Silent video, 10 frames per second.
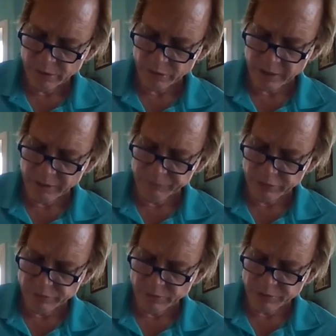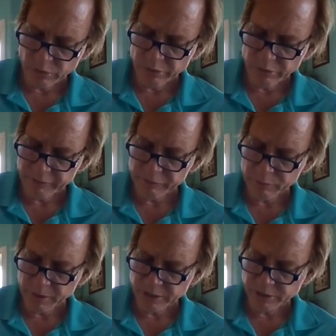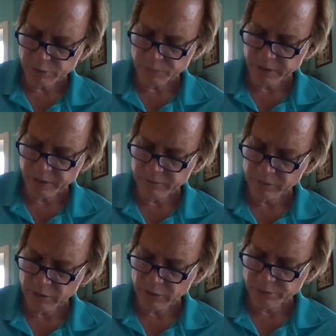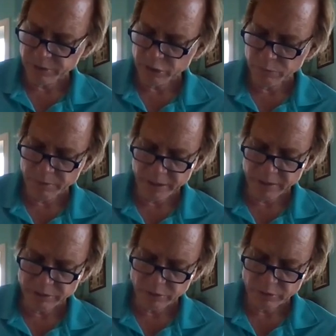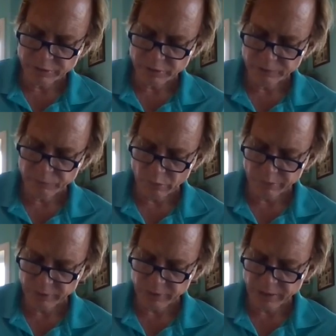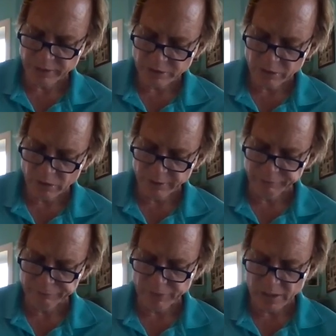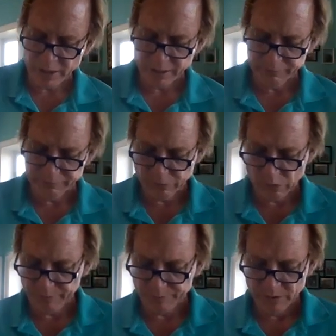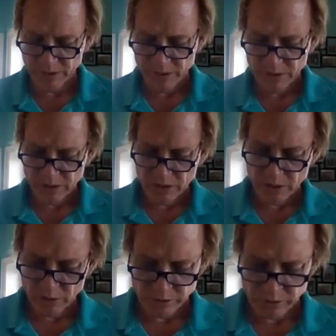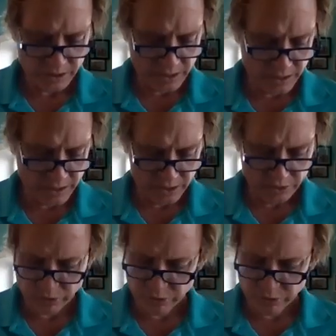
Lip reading: Okay, first of all, it's rolling out of a bay, suspended, closing a new bay, and so on and so forth. Okay, that's called a flying form. Okay.